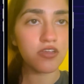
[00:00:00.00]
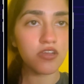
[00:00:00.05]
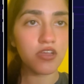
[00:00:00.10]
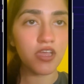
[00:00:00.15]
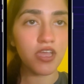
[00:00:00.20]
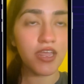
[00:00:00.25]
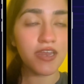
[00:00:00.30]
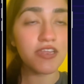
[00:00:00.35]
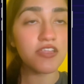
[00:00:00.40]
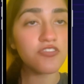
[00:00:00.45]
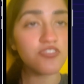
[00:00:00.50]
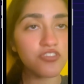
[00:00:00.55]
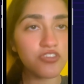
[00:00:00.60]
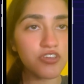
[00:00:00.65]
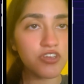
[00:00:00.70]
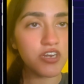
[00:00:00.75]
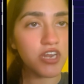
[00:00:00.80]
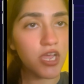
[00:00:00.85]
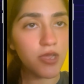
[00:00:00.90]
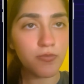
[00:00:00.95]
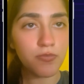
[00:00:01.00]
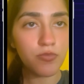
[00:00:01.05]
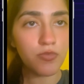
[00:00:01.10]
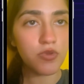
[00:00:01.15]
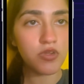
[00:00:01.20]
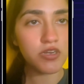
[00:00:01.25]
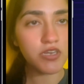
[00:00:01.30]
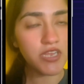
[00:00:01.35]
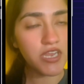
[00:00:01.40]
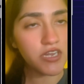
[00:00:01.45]
an Instagram
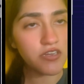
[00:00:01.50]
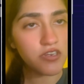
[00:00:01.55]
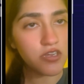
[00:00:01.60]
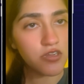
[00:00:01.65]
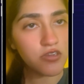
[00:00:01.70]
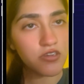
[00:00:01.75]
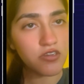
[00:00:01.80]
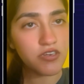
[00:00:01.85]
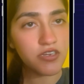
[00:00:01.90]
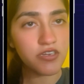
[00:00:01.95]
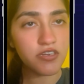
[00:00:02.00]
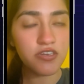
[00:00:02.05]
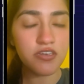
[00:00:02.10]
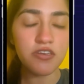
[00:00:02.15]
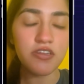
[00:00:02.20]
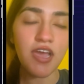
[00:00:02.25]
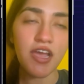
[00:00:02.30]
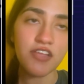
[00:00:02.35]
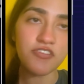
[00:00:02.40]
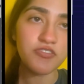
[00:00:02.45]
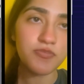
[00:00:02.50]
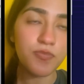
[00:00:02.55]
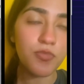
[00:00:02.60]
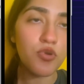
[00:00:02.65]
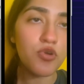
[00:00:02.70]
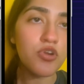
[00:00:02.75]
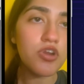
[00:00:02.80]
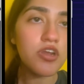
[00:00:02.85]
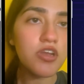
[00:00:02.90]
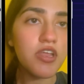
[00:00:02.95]
data
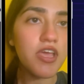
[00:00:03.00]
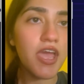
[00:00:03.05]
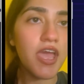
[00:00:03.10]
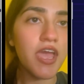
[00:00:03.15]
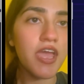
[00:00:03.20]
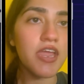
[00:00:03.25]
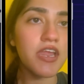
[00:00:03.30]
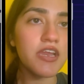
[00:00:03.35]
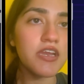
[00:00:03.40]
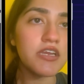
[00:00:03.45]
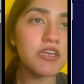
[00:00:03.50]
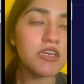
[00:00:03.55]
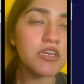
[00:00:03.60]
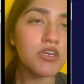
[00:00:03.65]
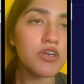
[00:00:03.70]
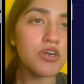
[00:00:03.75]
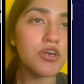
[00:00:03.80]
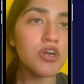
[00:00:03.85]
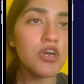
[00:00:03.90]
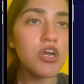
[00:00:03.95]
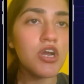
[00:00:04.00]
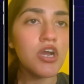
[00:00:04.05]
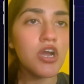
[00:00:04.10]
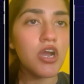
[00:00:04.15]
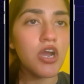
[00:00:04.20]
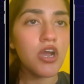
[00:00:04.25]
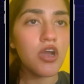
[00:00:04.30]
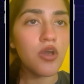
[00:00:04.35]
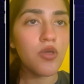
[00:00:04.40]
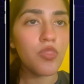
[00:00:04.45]
dashboard, and
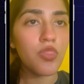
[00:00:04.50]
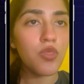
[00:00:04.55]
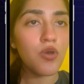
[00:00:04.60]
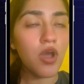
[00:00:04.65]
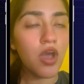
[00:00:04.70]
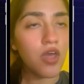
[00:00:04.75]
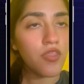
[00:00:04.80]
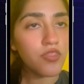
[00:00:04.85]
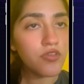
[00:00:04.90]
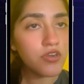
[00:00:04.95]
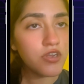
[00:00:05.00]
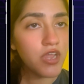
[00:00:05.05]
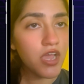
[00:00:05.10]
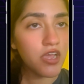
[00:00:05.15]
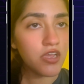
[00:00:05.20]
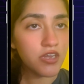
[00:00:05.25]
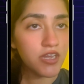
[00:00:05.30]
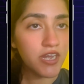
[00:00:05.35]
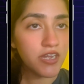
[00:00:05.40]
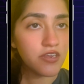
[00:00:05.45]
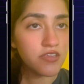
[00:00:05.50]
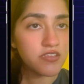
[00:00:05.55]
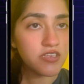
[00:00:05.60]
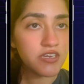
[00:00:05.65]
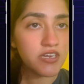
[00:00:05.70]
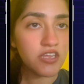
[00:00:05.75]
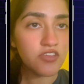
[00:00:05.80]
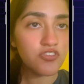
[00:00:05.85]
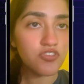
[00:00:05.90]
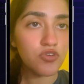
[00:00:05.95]
the other data set
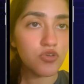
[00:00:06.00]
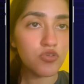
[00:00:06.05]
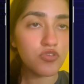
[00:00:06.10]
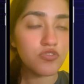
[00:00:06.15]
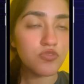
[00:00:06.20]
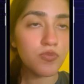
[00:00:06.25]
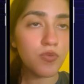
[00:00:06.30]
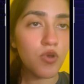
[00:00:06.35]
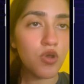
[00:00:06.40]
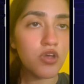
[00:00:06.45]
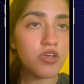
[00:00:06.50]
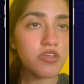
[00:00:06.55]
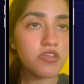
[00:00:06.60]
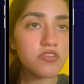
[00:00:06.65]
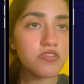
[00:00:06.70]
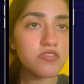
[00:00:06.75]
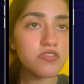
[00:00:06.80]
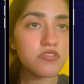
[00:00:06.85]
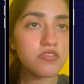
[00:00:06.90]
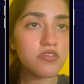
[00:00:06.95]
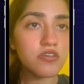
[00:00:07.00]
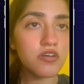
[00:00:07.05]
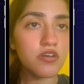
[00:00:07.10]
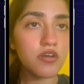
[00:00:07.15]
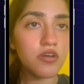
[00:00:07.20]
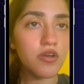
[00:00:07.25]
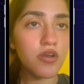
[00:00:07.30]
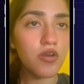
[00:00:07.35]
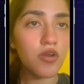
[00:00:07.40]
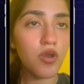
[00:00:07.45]
I chose was
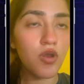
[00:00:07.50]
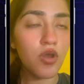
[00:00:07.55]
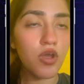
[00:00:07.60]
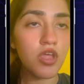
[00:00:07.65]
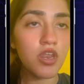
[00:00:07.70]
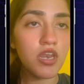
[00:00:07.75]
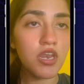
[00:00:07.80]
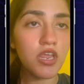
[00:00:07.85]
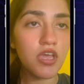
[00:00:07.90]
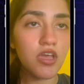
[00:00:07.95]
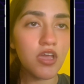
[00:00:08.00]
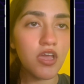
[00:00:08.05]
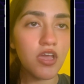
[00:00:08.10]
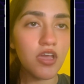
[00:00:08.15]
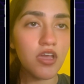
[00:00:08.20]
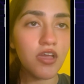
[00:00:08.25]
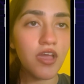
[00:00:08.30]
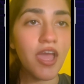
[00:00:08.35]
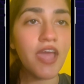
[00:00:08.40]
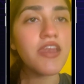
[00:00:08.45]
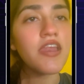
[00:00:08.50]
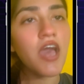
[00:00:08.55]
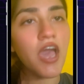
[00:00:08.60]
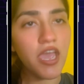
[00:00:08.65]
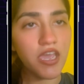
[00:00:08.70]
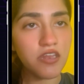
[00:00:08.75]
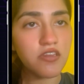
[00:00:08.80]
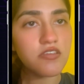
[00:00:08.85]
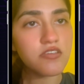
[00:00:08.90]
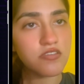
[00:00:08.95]
on an
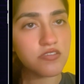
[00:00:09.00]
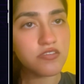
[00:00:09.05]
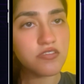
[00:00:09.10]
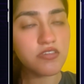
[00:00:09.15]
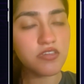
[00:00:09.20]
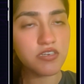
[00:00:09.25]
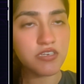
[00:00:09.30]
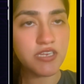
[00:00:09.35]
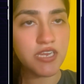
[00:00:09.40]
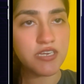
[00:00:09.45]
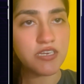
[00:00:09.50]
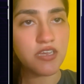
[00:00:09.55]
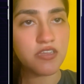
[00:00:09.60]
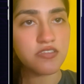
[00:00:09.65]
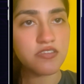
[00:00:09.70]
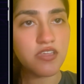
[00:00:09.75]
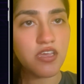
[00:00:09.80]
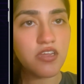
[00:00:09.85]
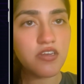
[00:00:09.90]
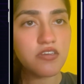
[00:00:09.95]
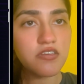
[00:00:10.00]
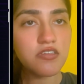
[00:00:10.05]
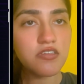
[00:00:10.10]
iris data set.